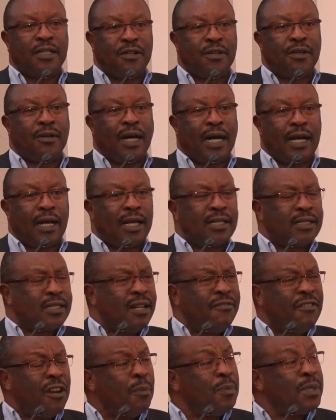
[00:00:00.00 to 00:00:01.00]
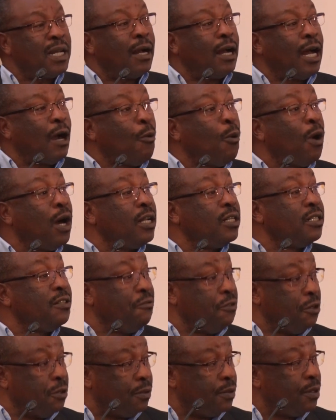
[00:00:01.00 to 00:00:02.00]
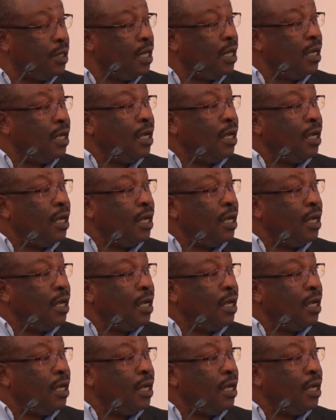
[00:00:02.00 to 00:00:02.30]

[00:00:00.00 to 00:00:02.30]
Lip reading: has developed a worldview,